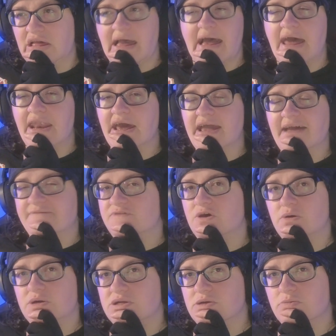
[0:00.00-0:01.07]
And I have no
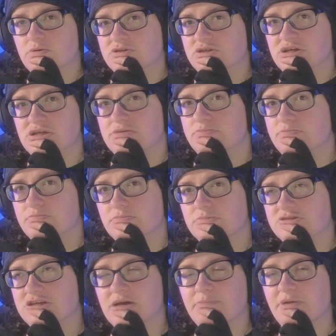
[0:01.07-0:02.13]
idea what
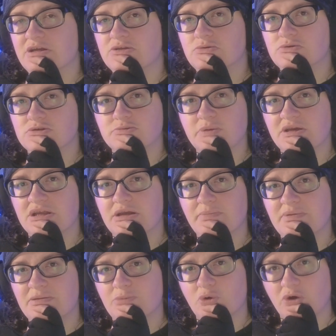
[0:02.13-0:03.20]
time my daughter's waking up
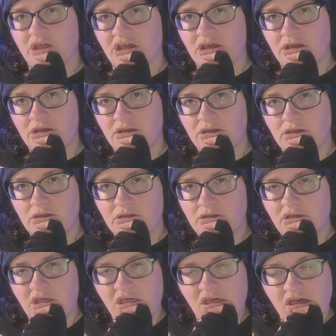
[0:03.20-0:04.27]
in the morning.
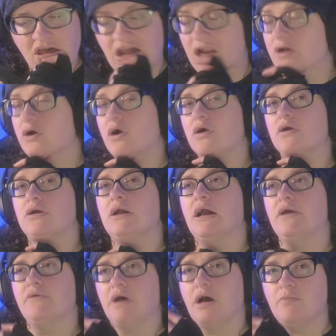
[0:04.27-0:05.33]
And I got to get
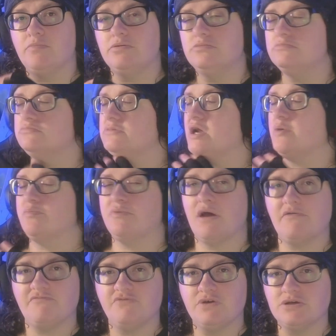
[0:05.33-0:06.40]
her up, get her
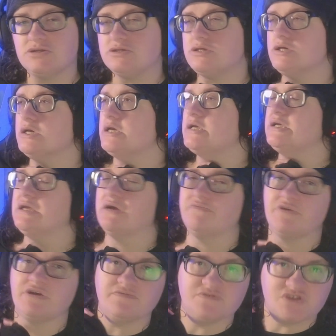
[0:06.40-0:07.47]
breakfast, get her
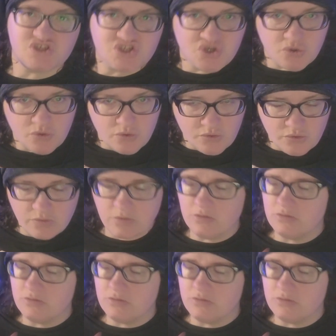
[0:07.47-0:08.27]
ready for school.